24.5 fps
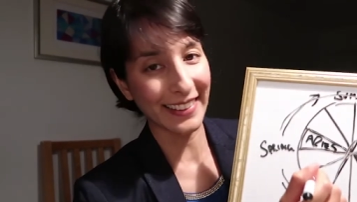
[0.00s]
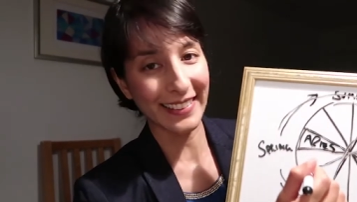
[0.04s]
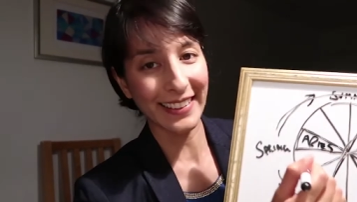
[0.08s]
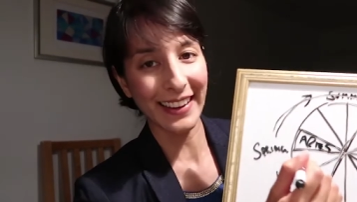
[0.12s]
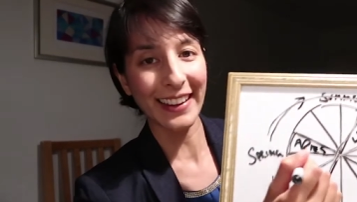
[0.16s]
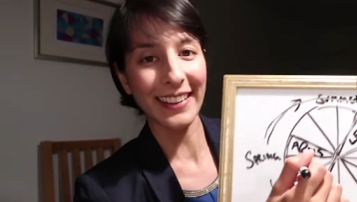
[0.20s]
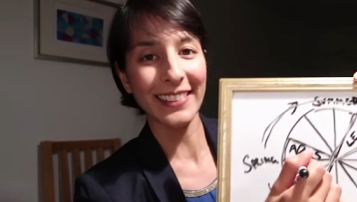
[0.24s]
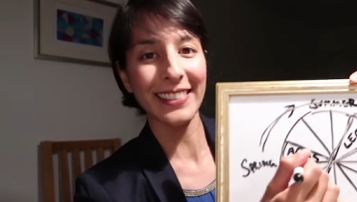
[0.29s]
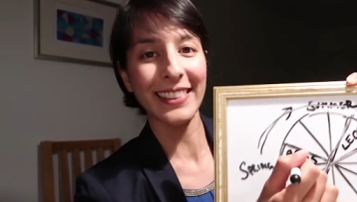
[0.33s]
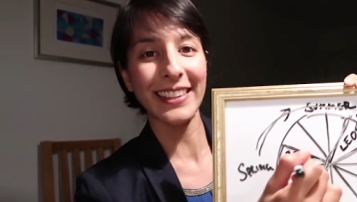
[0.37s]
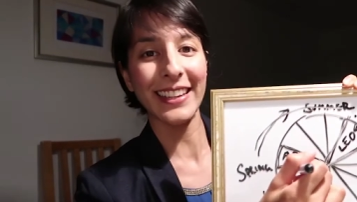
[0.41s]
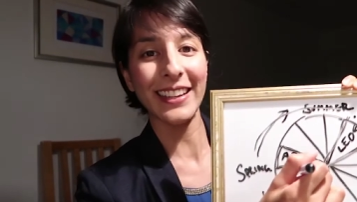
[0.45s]

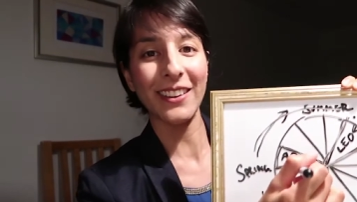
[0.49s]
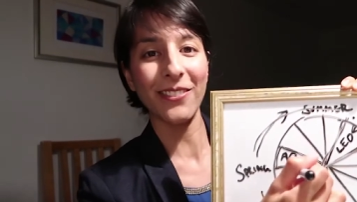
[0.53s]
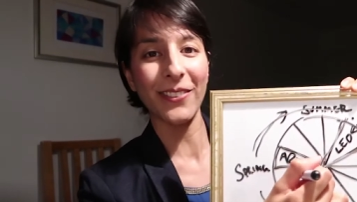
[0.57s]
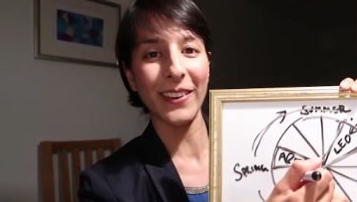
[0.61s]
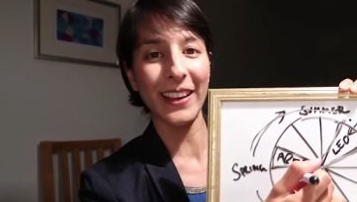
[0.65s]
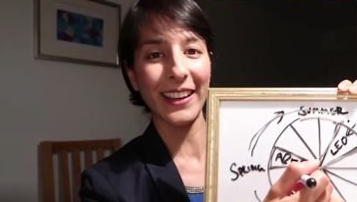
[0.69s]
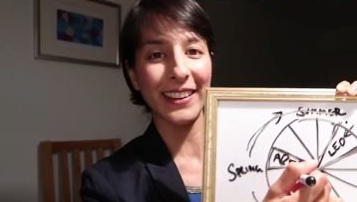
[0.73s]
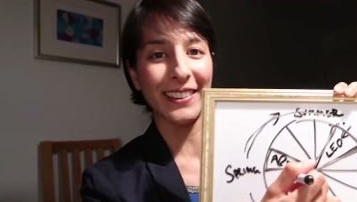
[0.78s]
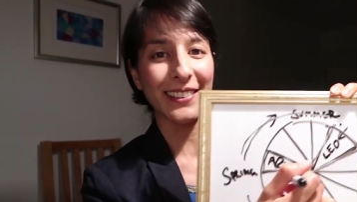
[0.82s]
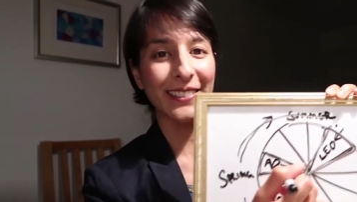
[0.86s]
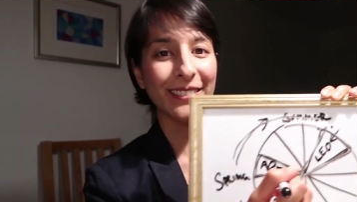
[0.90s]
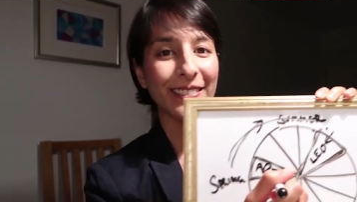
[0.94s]
Take a leaf
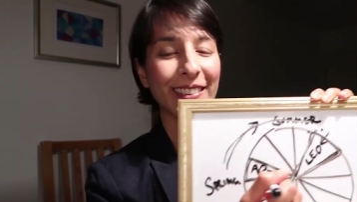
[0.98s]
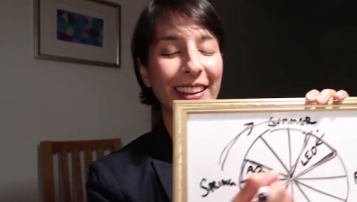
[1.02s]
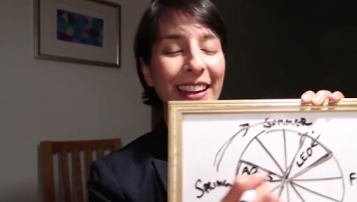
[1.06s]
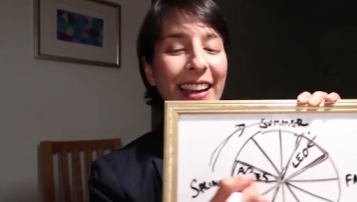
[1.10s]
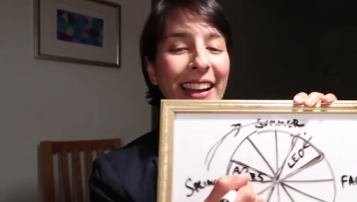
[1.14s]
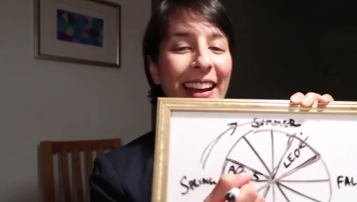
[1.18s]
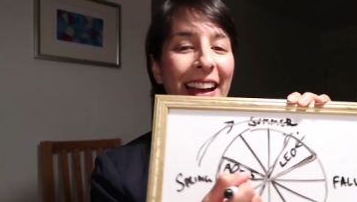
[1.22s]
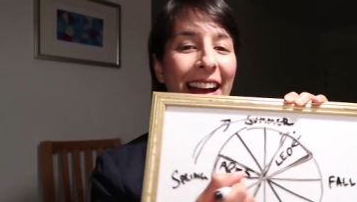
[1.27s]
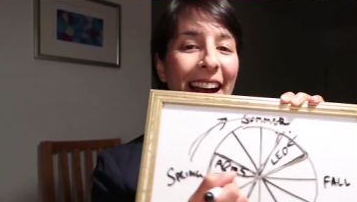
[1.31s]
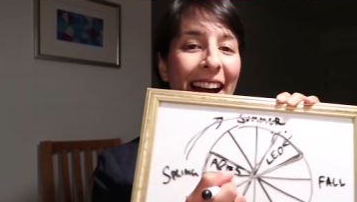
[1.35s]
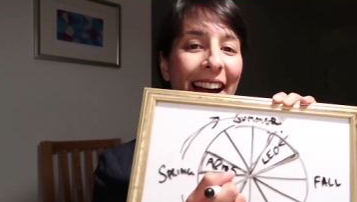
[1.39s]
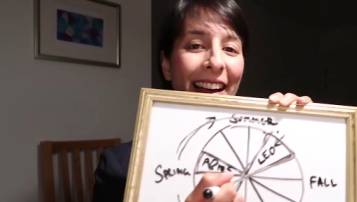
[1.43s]
out of
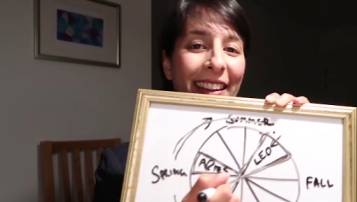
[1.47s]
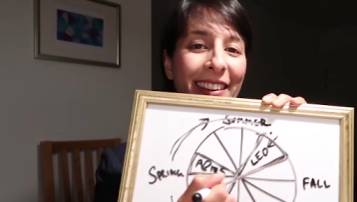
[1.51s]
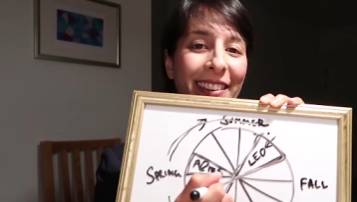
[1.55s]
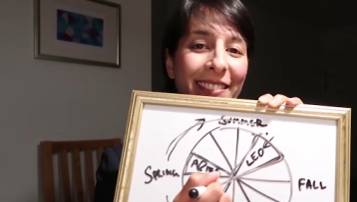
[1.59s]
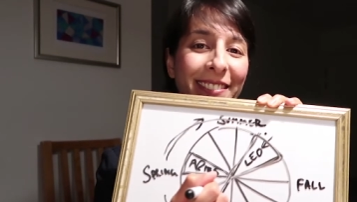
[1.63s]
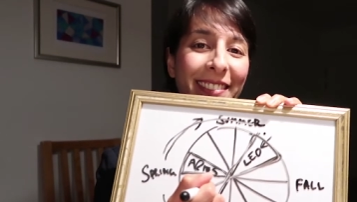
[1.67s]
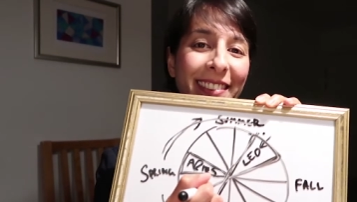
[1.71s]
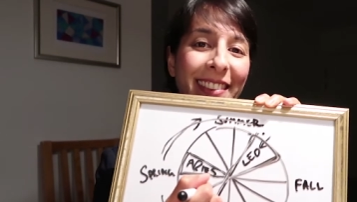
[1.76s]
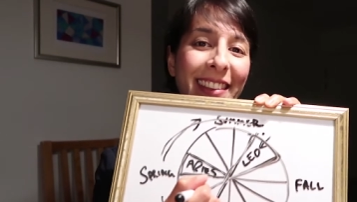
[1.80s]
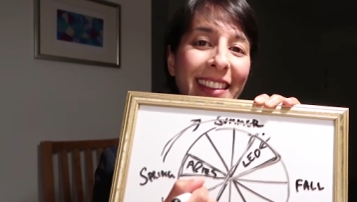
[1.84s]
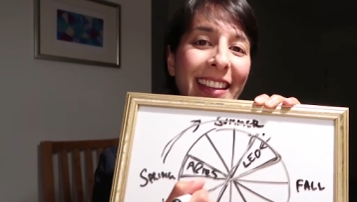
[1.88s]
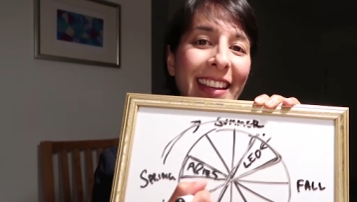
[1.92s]
out
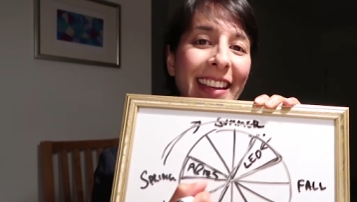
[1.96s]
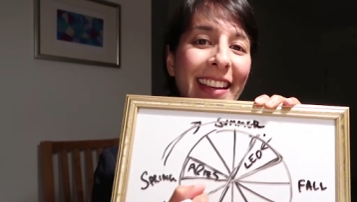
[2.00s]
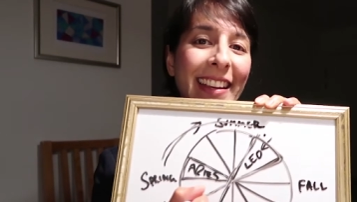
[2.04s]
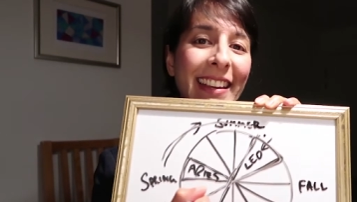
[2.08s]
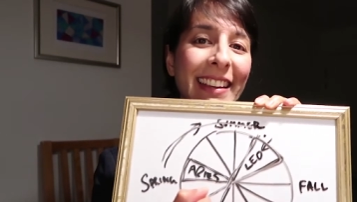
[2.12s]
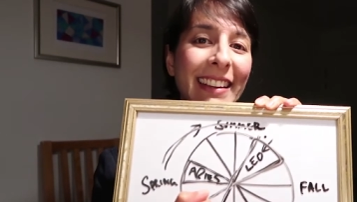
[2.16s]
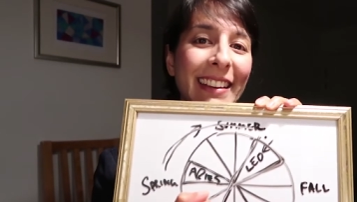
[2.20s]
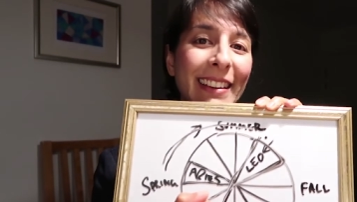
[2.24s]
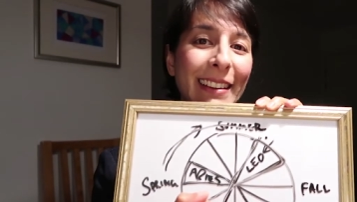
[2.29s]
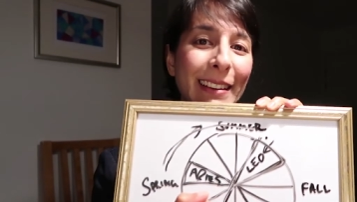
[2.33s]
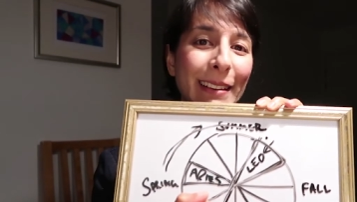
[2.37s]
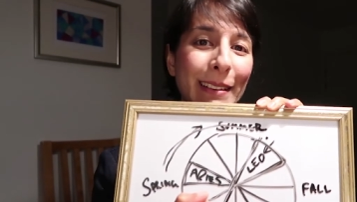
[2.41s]
of
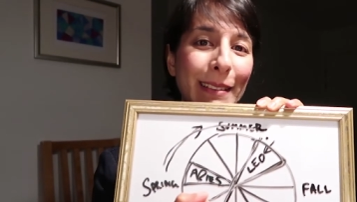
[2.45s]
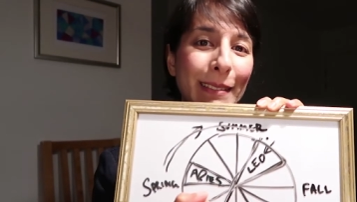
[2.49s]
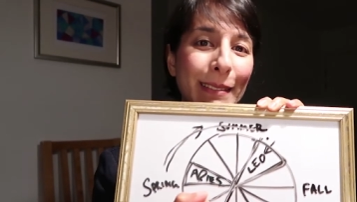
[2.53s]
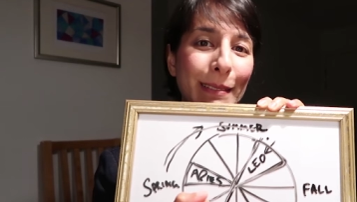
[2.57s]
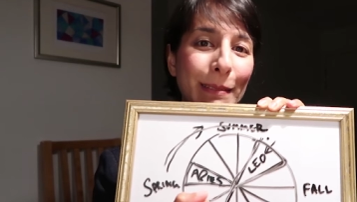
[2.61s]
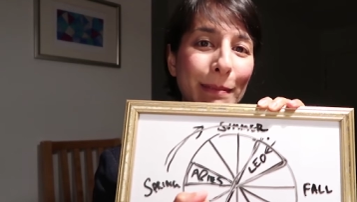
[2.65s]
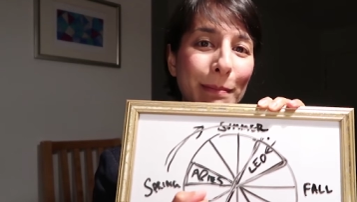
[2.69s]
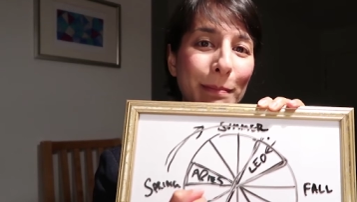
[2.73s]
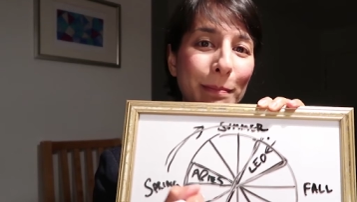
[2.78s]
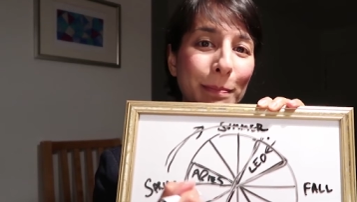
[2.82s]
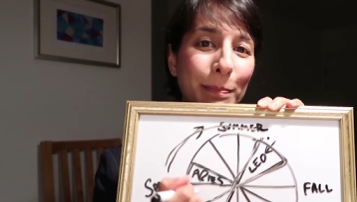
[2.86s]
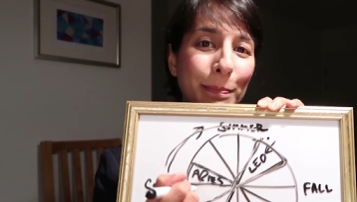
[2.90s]
their
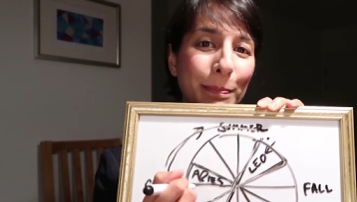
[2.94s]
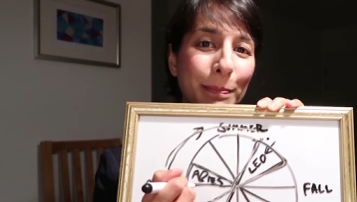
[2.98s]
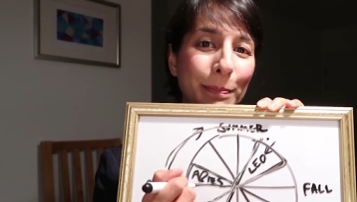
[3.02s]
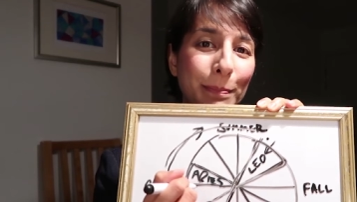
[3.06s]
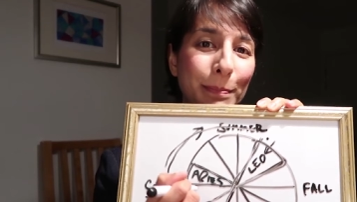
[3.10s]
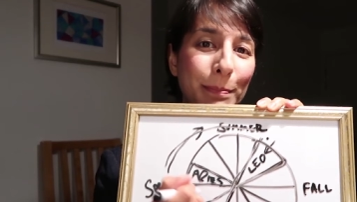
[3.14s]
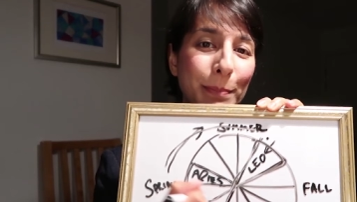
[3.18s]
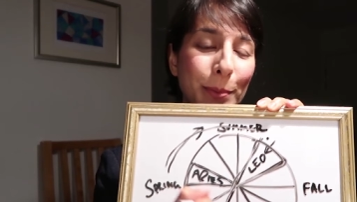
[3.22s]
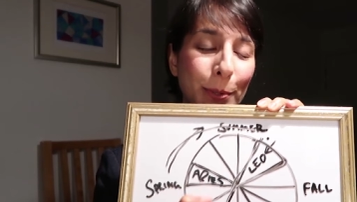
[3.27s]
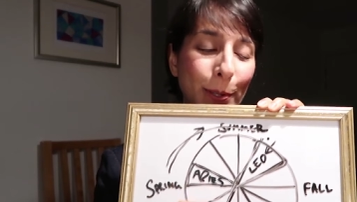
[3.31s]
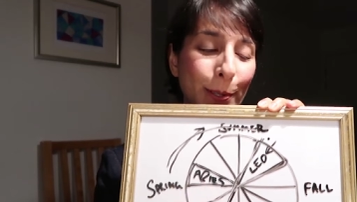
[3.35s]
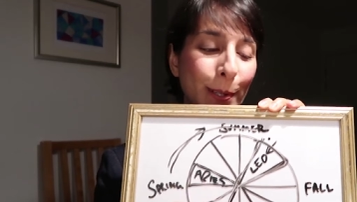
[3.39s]

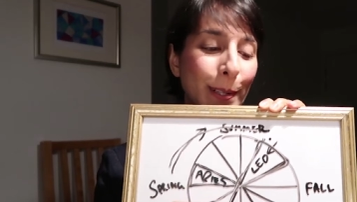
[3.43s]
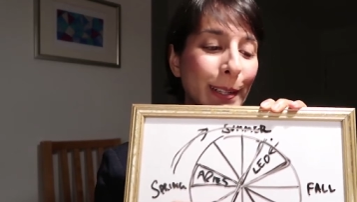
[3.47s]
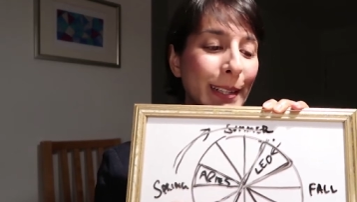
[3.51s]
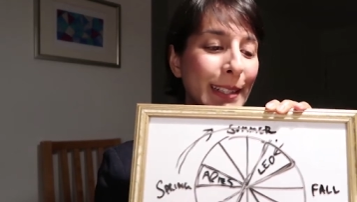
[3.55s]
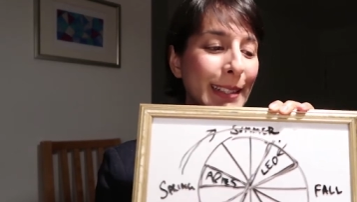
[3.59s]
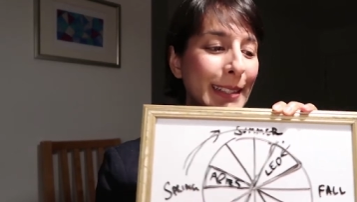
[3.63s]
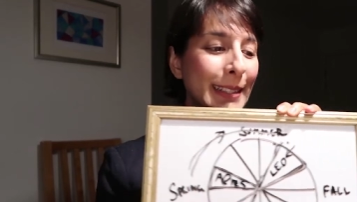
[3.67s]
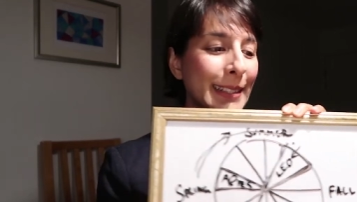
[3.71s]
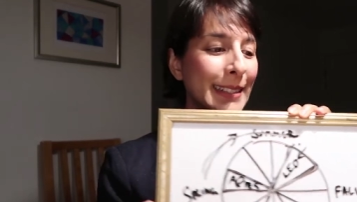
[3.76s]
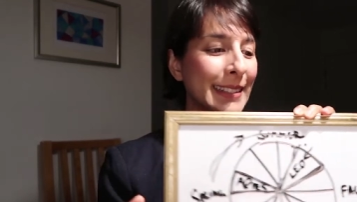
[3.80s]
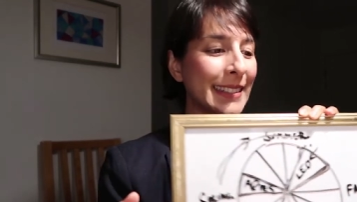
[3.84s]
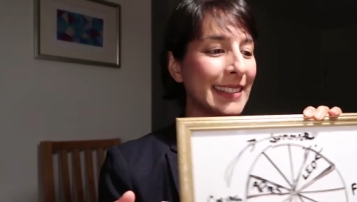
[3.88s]
book